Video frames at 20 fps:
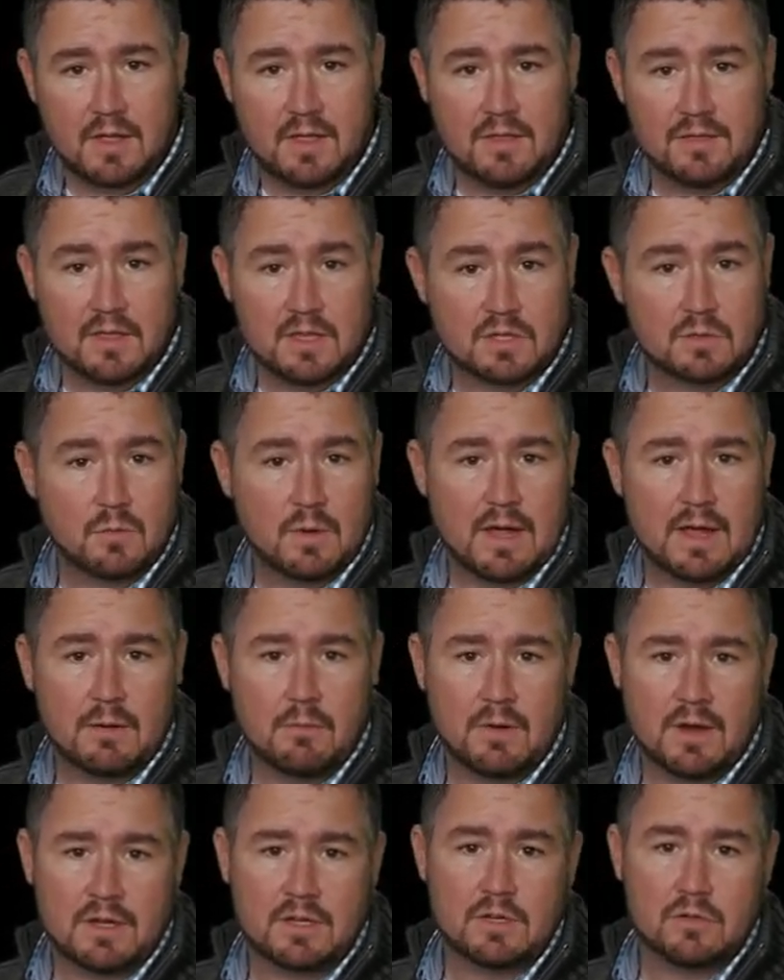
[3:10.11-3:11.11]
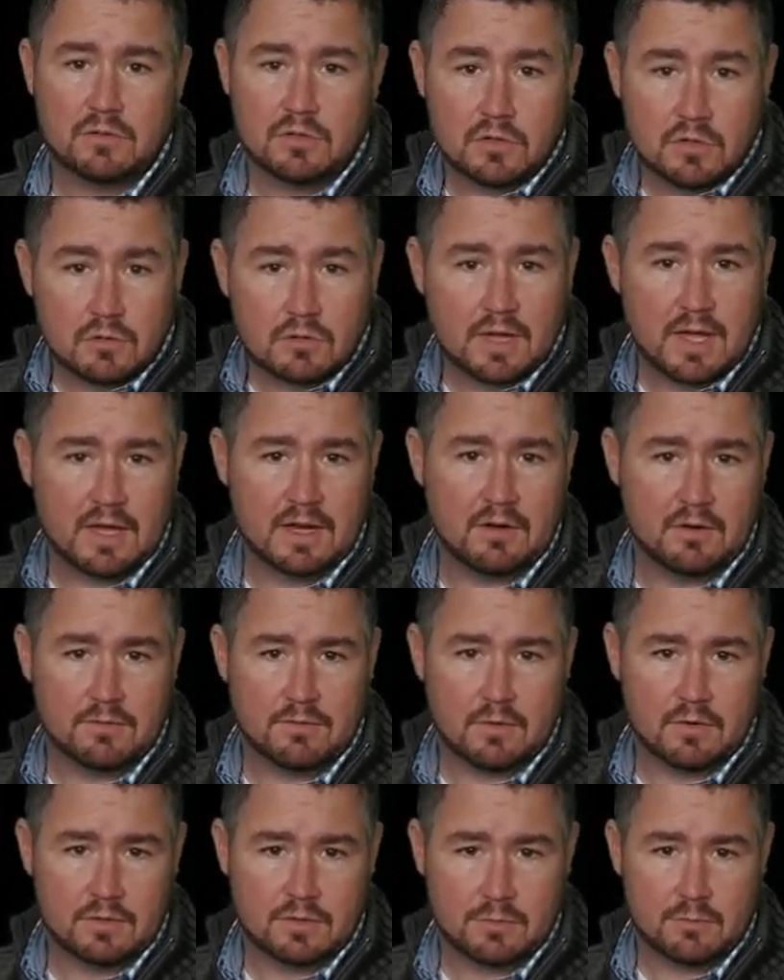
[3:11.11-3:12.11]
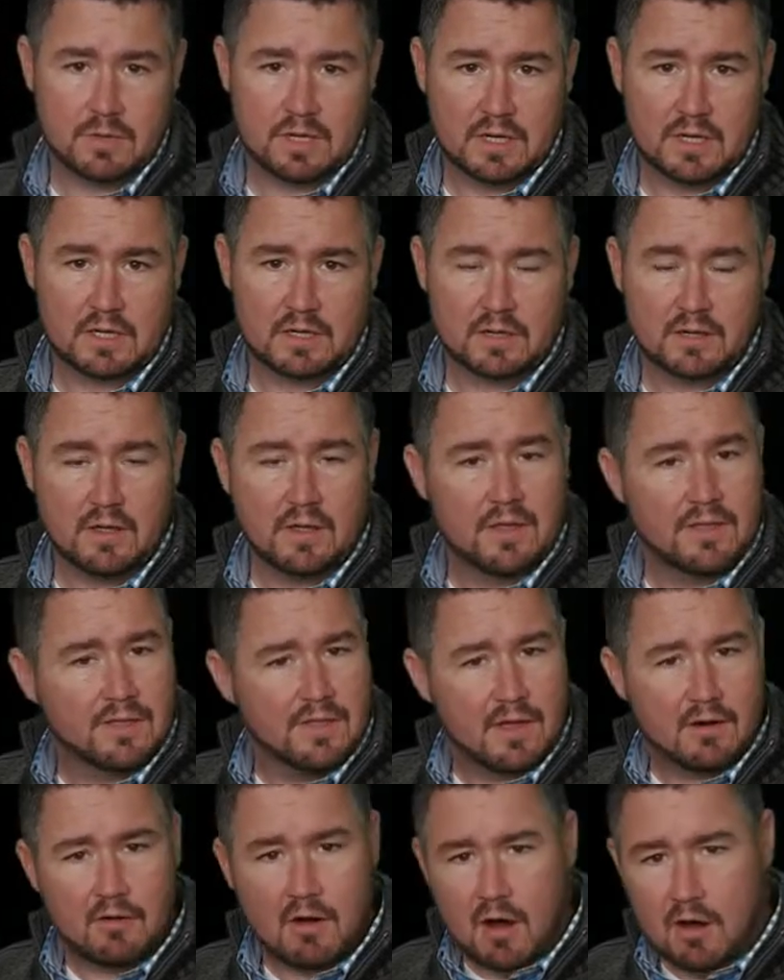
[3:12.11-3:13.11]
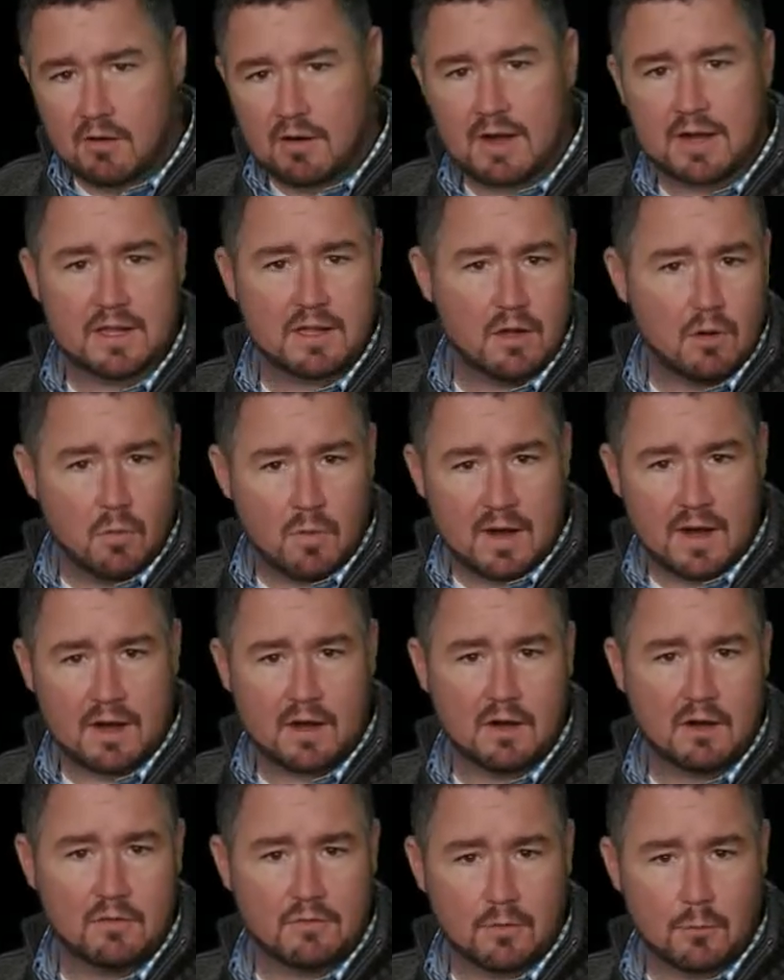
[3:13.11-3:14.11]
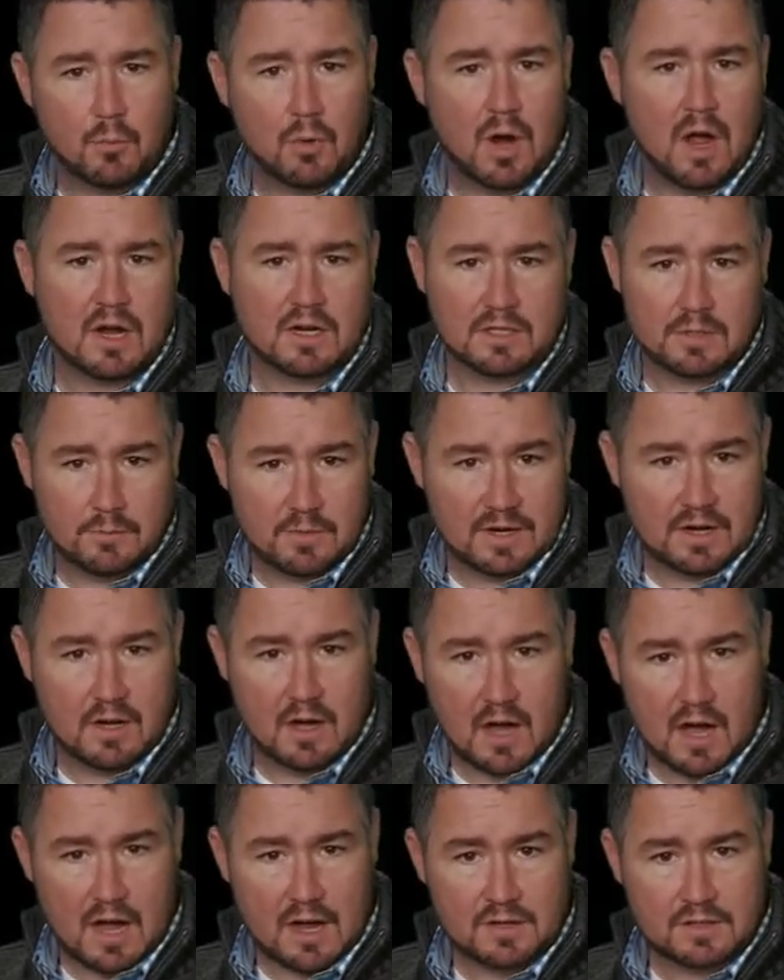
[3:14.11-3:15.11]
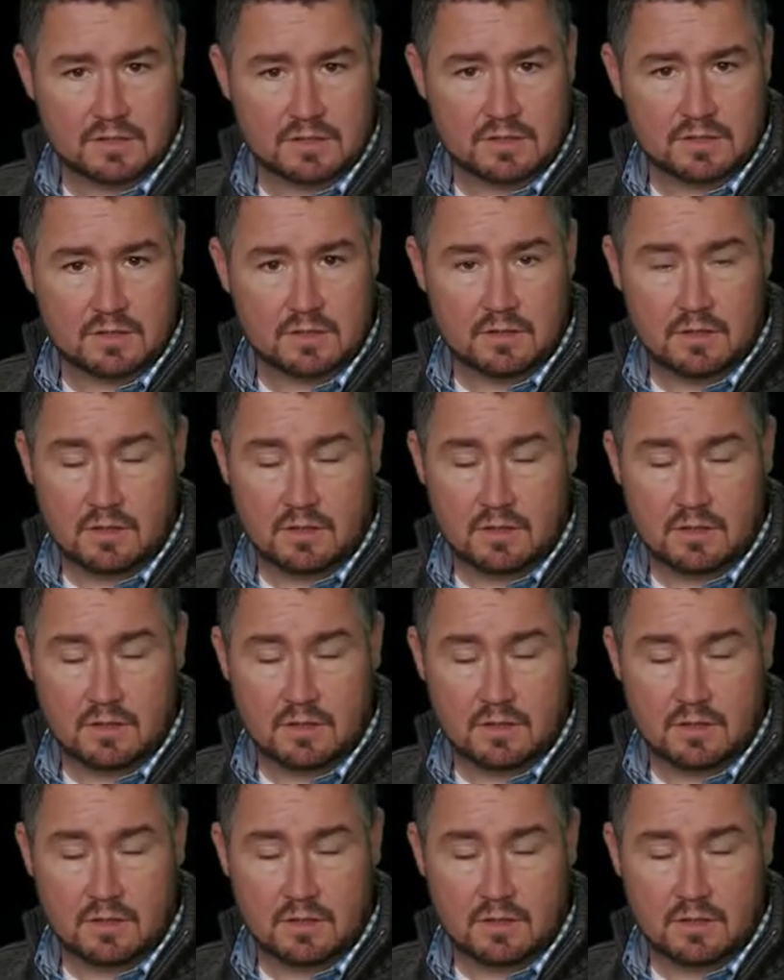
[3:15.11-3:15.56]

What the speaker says: This way, when you do get your first meeting, they're already aware of approximate costs.